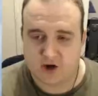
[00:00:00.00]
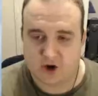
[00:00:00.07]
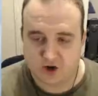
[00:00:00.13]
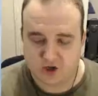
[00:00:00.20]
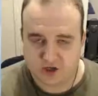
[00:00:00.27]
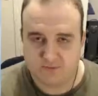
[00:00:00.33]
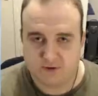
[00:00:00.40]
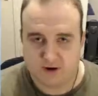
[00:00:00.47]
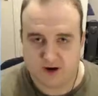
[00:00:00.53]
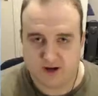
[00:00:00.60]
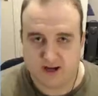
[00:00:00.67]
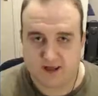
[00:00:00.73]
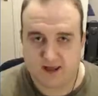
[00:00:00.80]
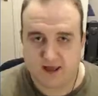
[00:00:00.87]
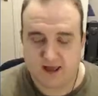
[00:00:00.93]

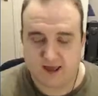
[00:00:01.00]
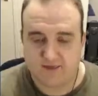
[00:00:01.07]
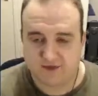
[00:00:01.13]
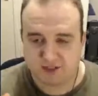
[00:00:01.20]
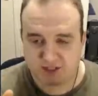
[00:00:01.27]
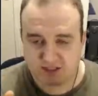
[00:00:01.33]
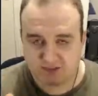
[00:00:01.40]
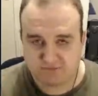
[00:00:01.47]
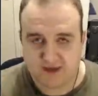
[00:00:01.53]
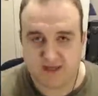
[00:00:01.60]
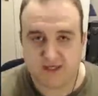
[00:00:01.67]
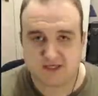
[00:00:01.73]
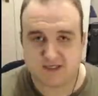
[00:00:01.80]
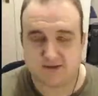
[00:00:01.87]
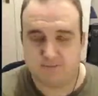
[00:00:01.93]
occupy the
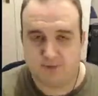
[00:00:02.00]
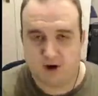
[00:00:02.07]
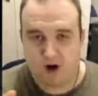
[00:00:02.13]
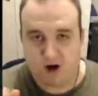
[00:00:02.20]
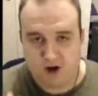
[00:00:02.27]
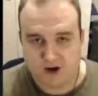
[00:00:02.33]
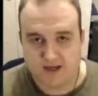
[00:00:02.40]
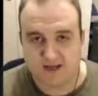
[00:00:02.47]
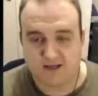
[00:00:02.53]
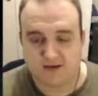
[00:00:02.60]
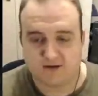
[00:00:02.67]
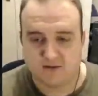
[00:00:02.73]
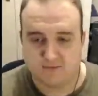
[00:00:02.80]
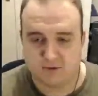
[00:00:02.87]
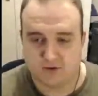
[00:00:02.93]
space behind
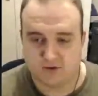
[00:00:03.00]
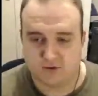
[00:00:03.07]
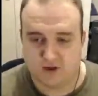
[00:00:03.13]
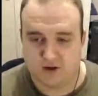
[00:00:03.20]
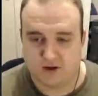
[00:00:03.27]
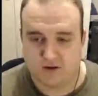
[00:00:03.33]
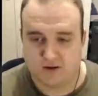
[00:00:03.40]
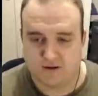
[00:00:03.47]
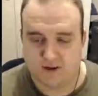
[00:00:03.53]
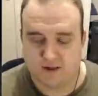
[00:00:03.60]
the blue line.